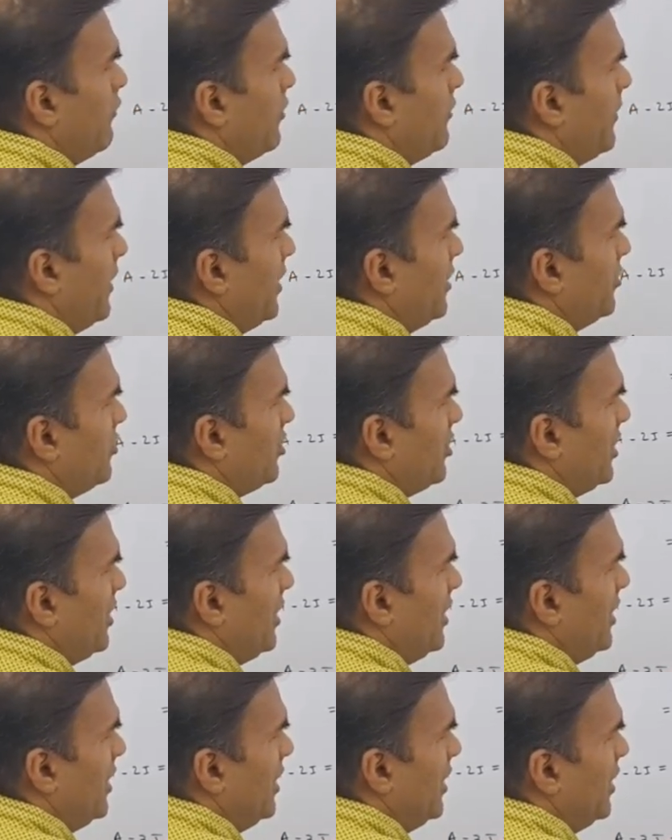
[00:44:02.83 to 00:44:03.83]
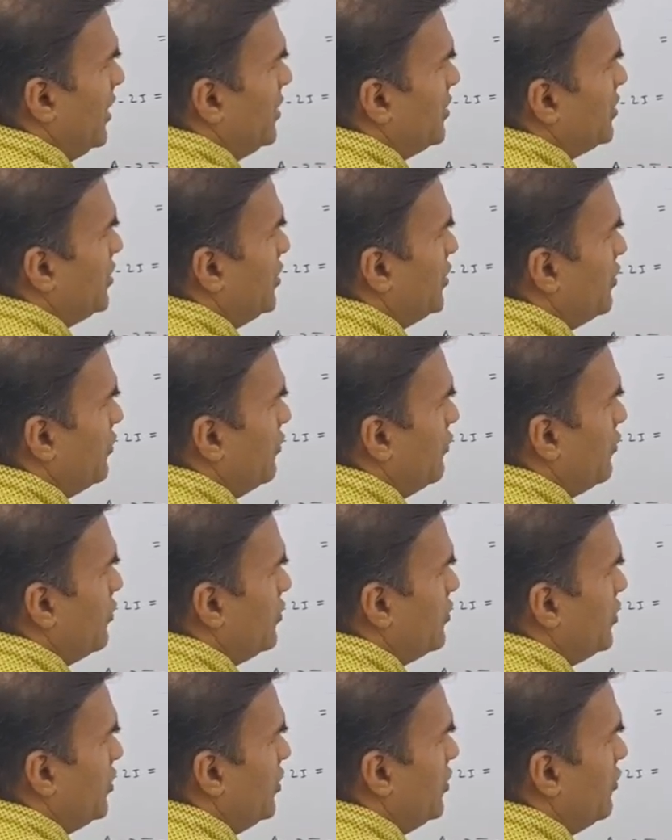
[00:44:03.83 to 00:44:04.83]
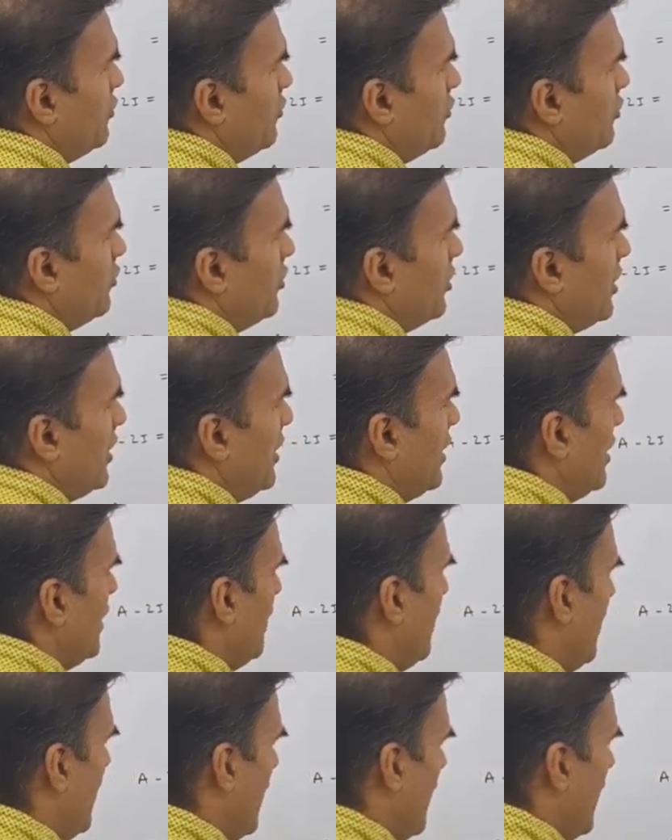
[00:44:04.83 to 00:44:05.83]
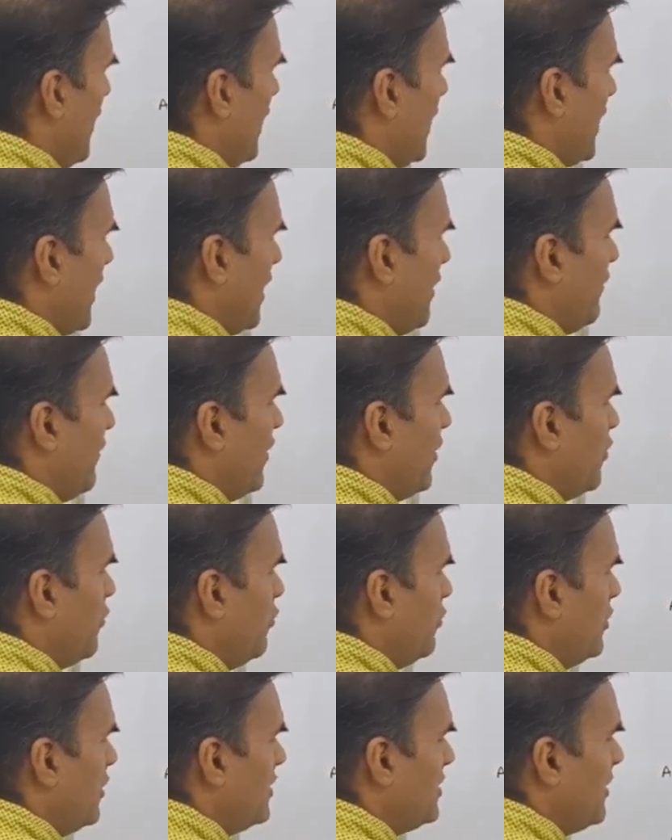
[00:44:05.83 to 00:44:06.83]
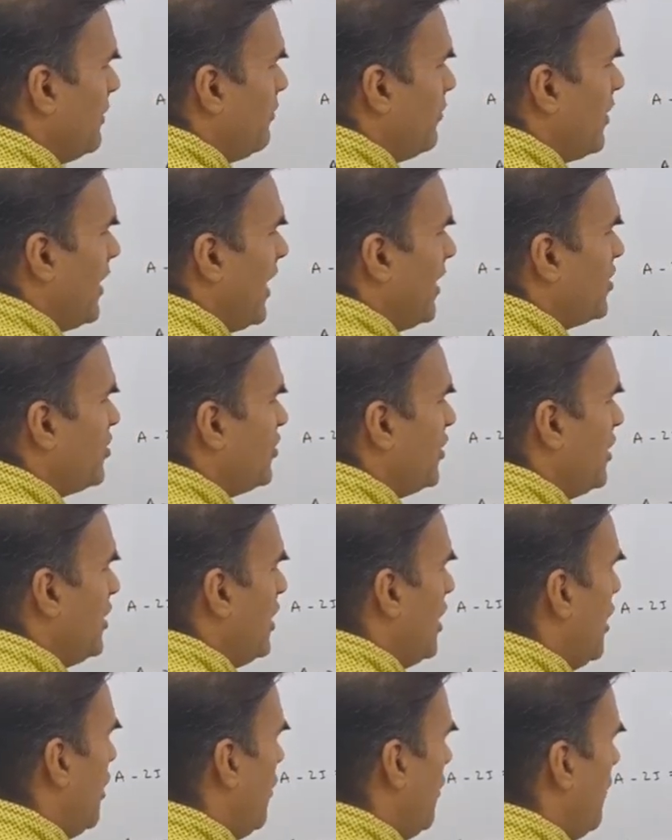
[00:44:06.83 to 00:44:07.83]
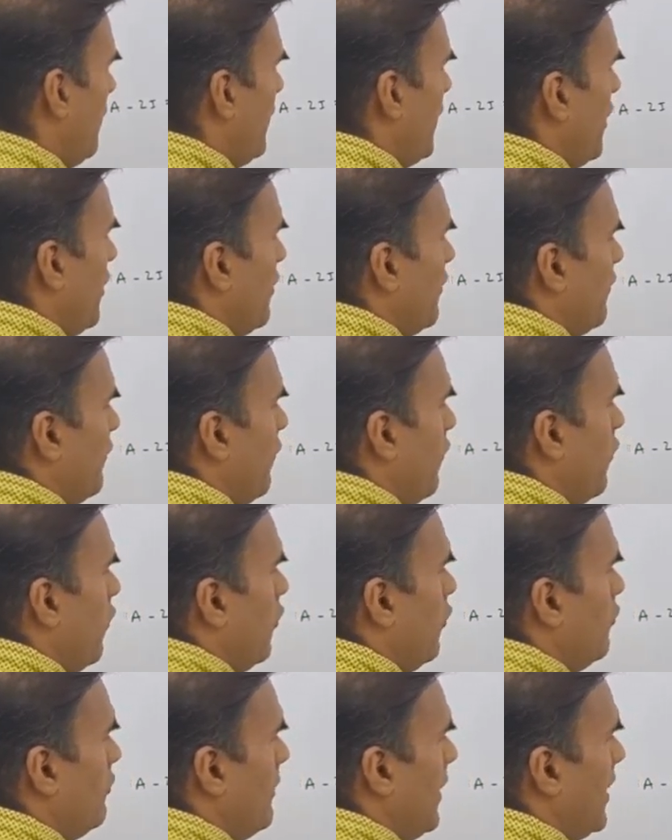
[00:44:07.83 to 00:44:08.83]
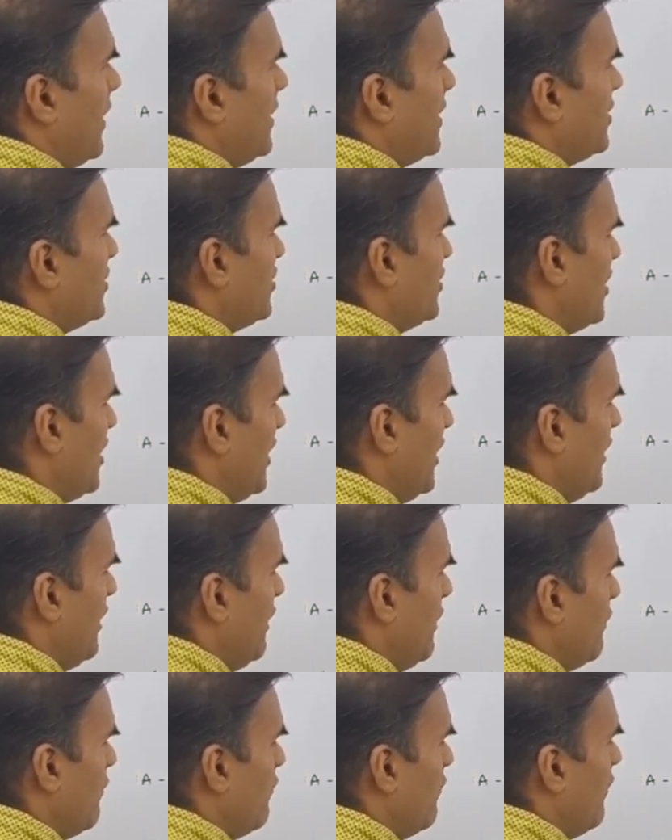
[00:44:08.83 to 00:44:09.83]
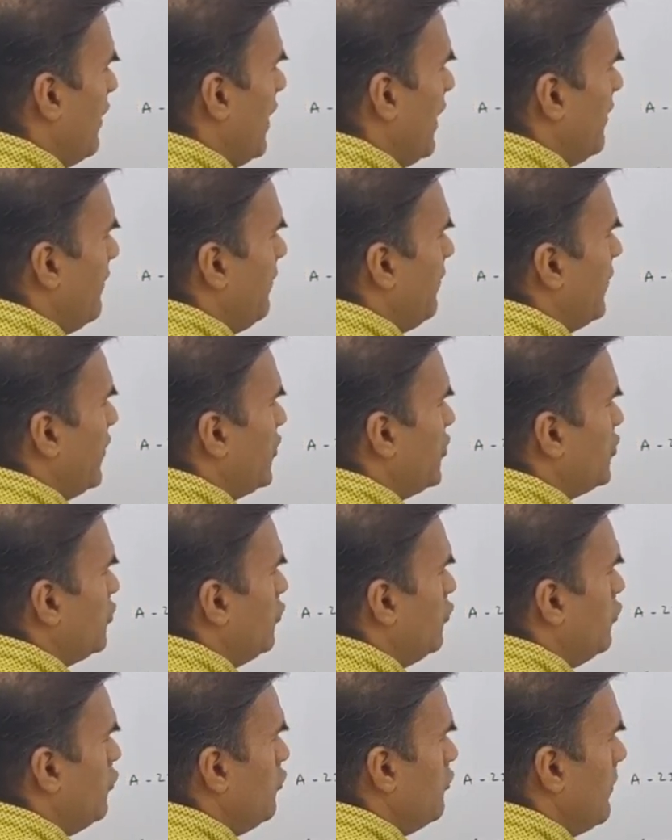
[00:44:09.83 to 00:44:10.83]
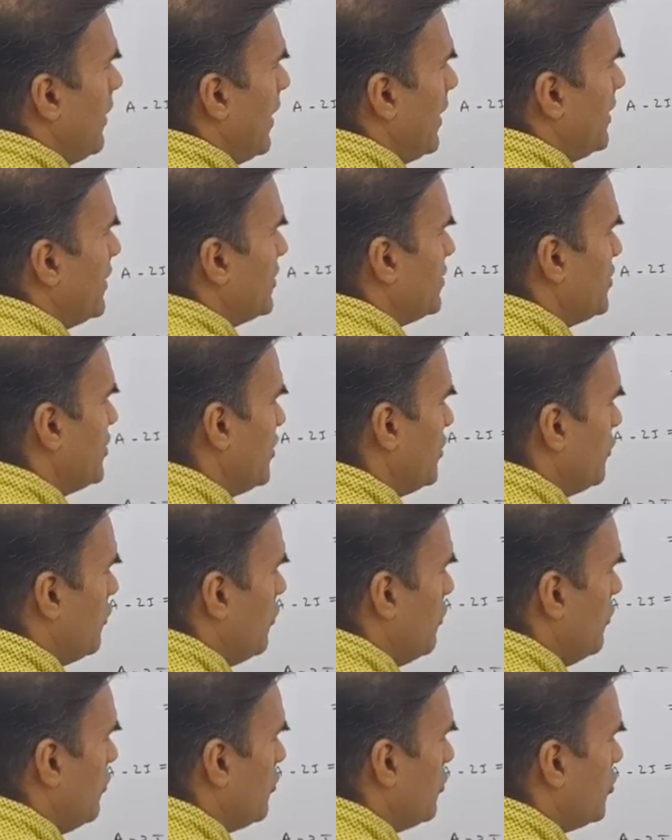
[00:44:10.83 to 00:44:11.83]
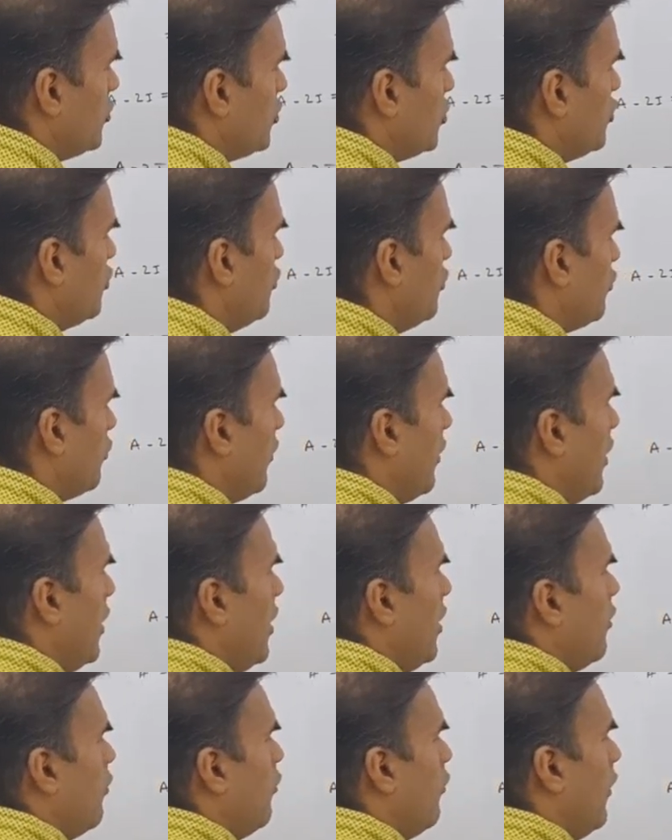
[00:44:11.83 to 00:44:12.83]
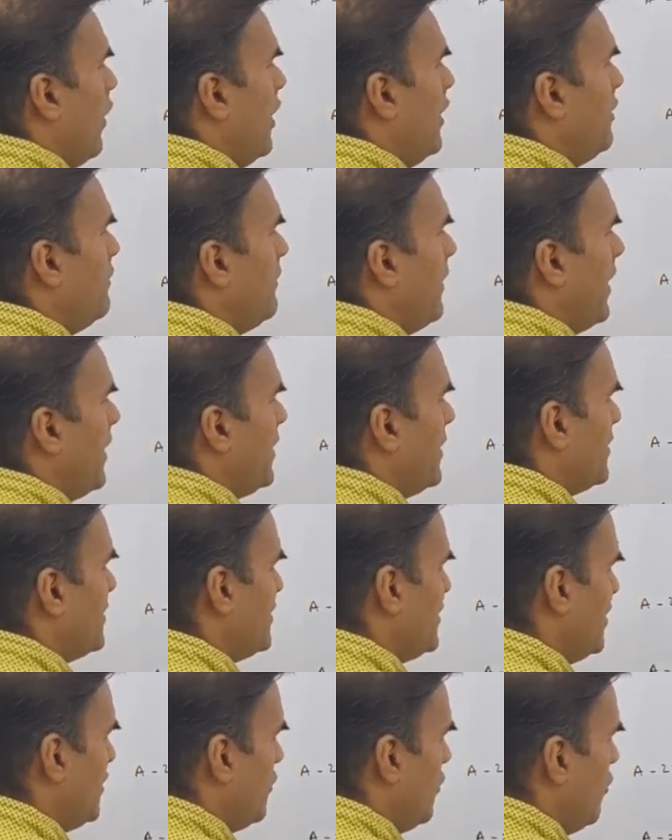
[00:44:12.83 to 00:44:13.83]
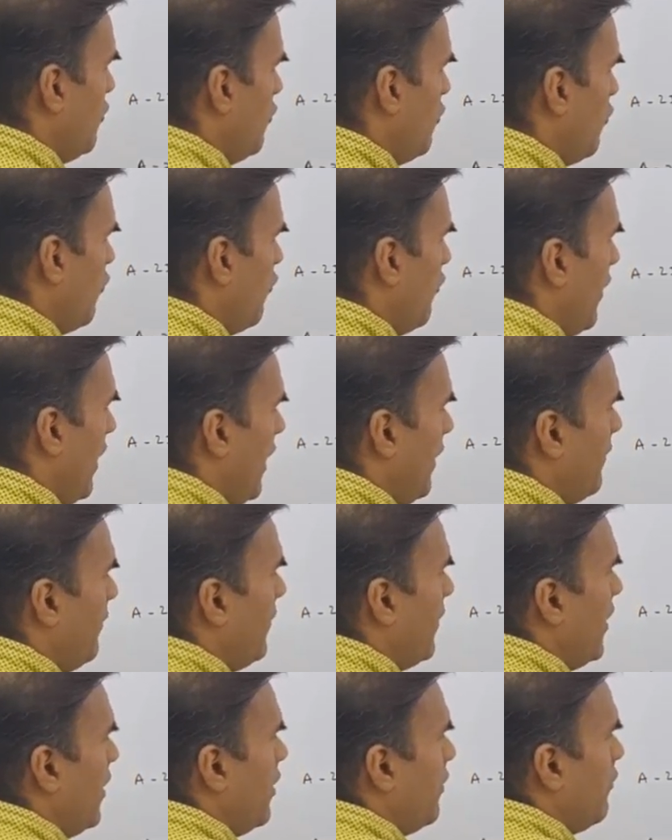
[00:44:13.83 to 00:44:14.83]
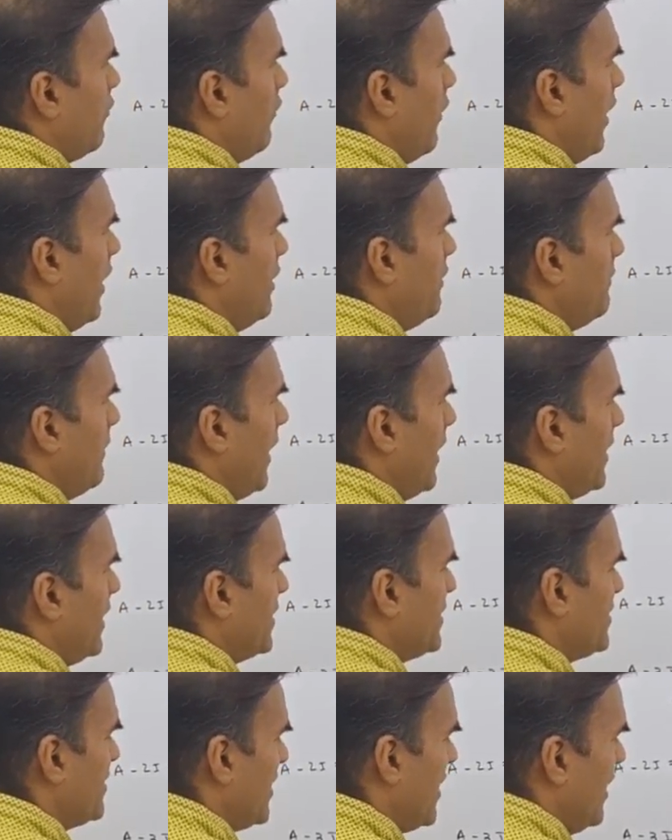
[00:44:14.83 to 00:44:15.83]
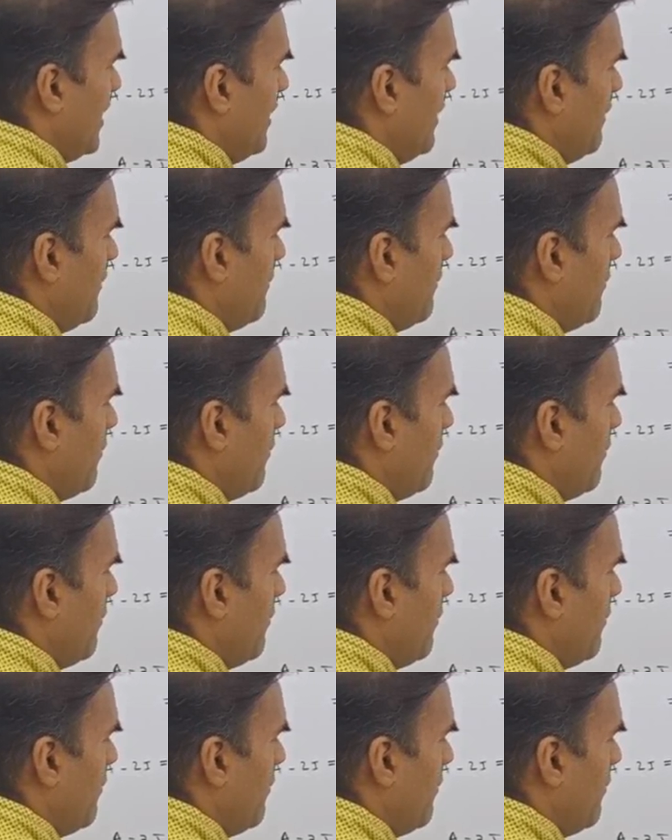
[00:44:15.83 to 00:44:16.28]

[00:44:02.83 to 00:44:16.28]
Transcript: would mean 3, 0, 0, 3. Can we do the subtraction now? 4 minus 3, 1. 2 minus 0, 2. 1 minus 0, 1. 1 minus 3,